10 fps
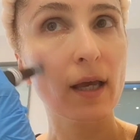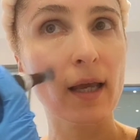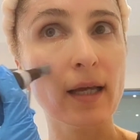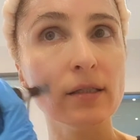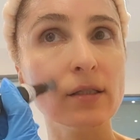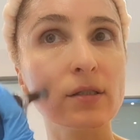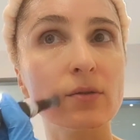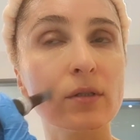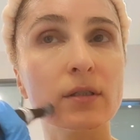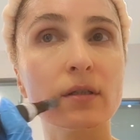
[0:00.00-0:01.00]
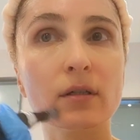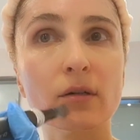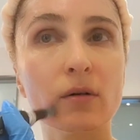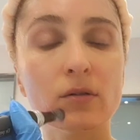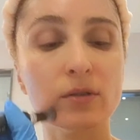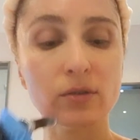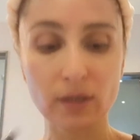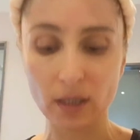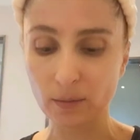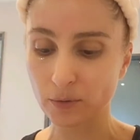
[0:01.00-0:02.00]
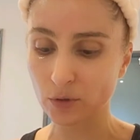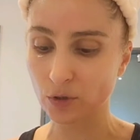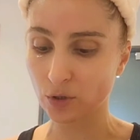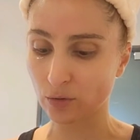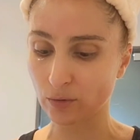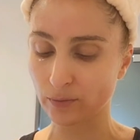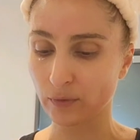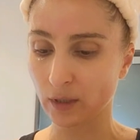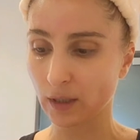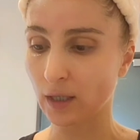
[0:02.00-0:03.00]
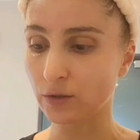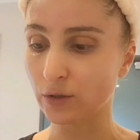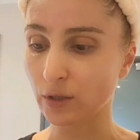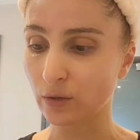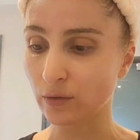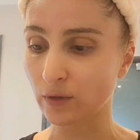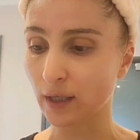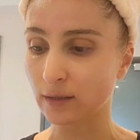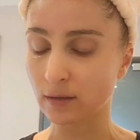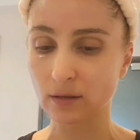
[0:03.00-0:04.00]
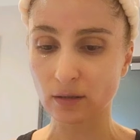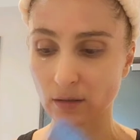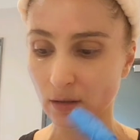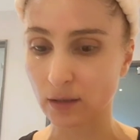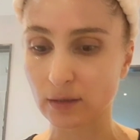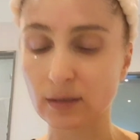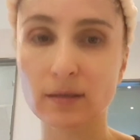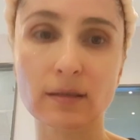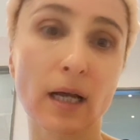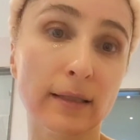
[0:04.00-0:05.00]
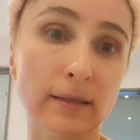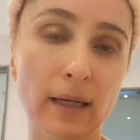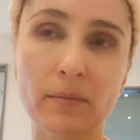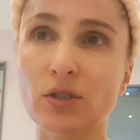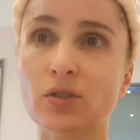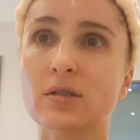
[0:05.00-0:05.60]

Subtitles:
And it will also help you to get rid of that sun damage.